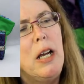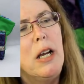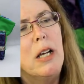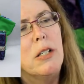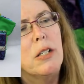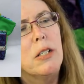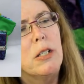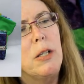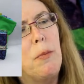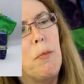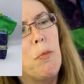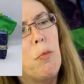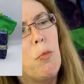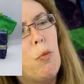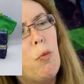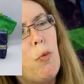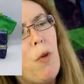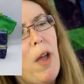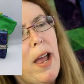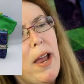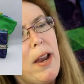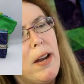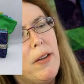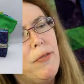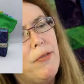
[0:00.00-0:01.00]
some
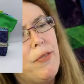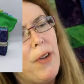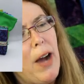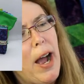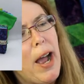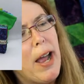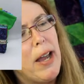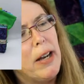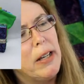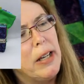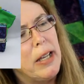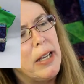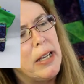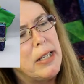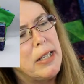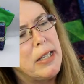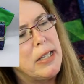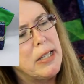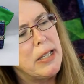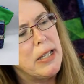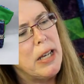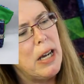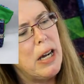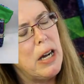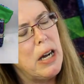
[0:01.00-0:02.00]
red
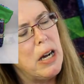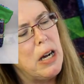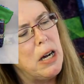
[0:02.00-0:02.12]
violets,